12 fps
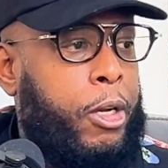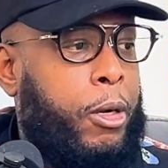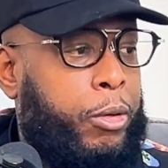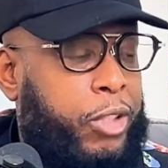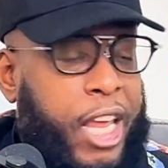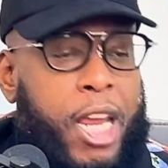
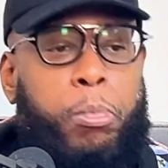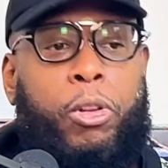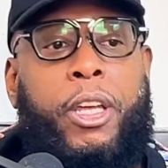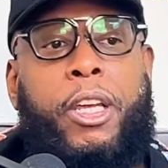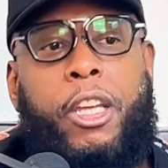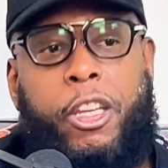
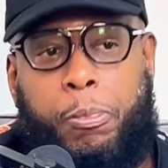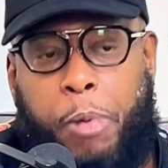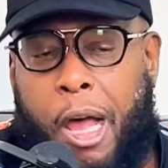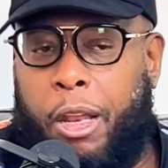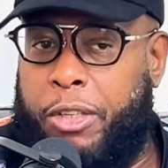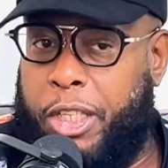tabling his
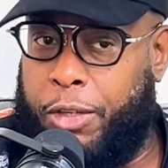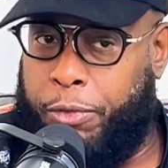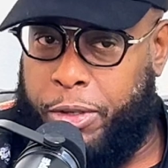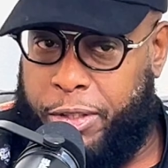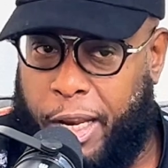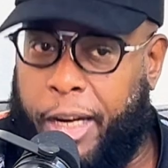politics for a
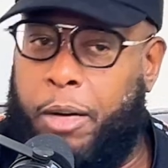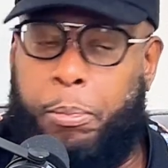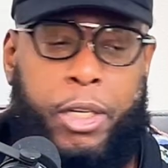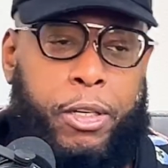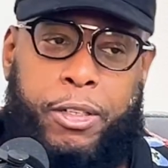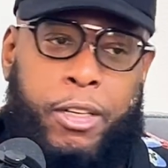second,
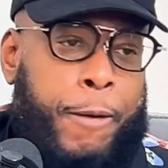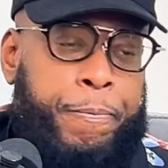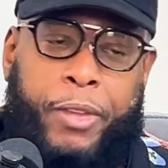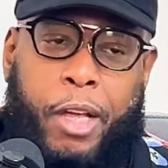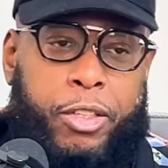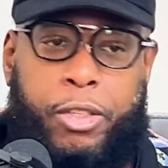because
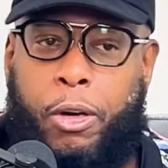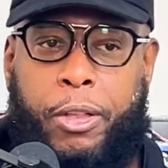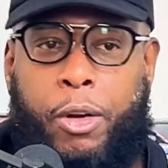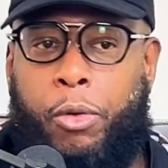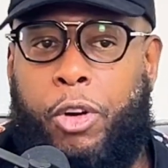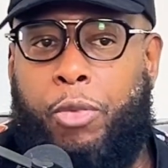I certainly
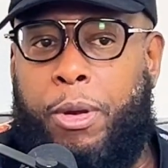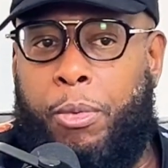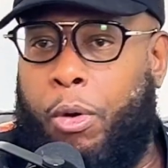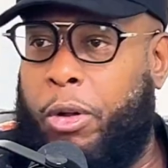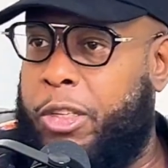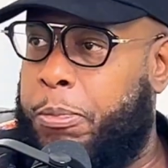don't agree with
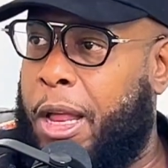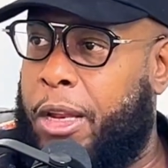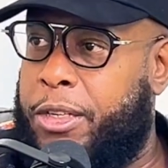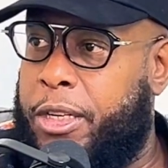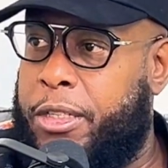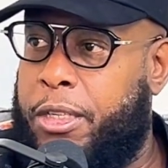all his
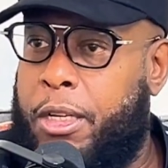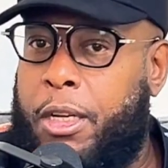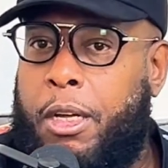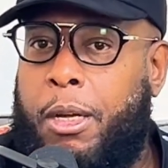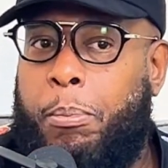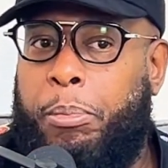politics. Right.
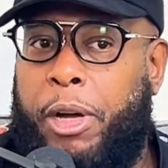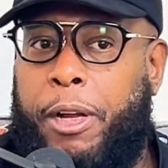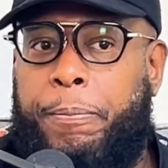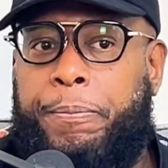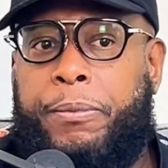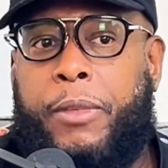But
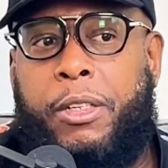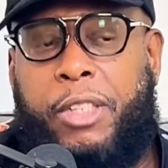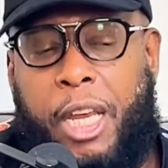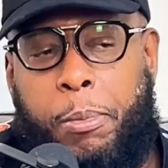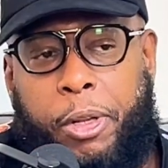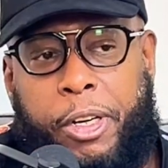
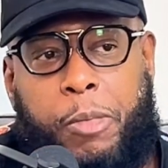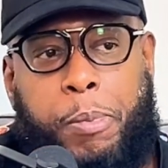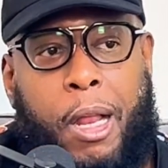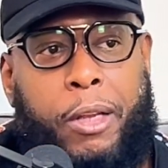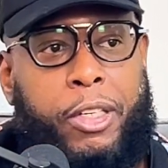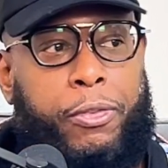tabling his
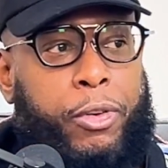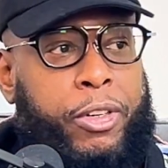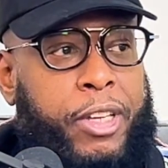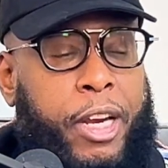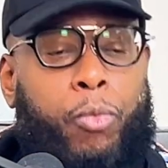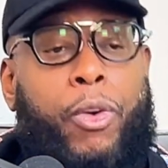politics for a
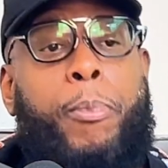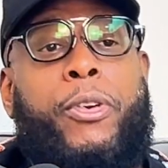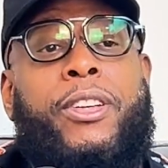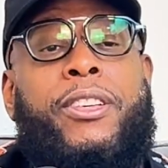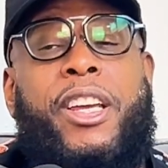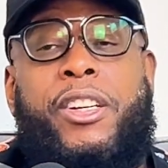second,
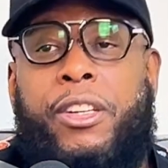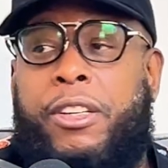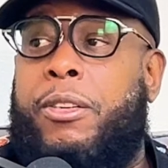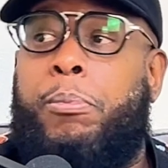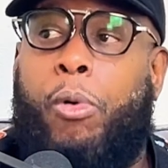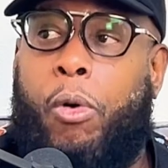representation is
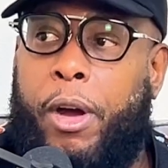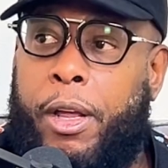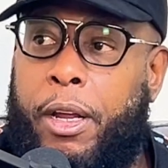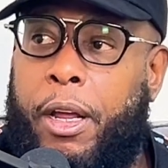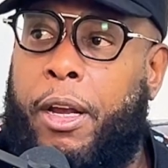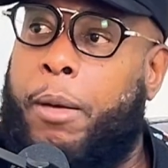important
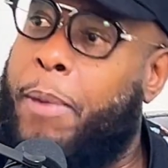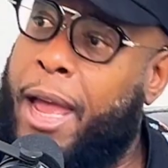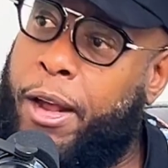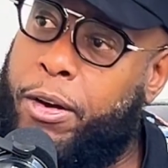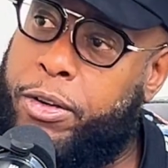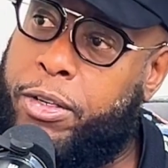and it
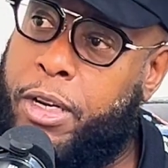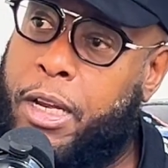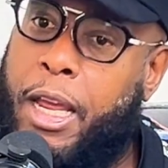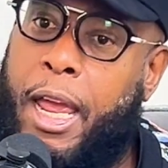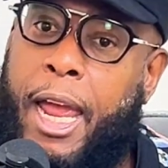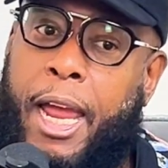matters.
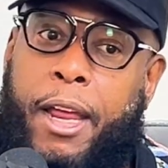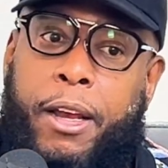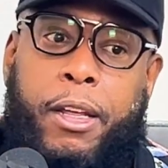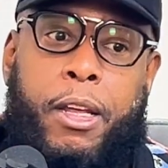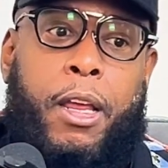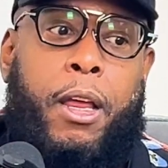And
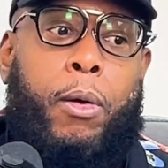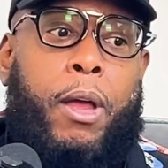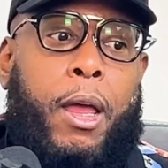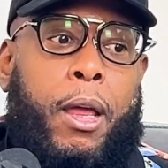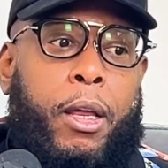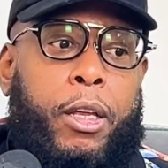
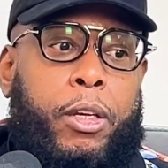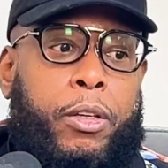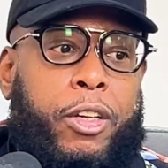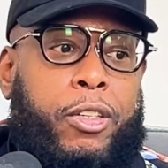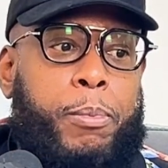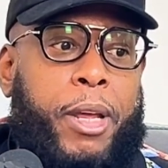
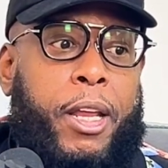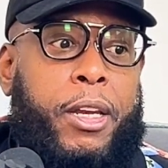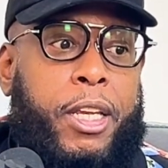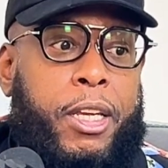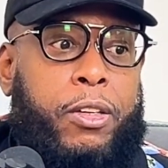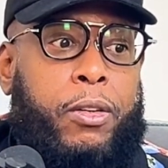this man, he's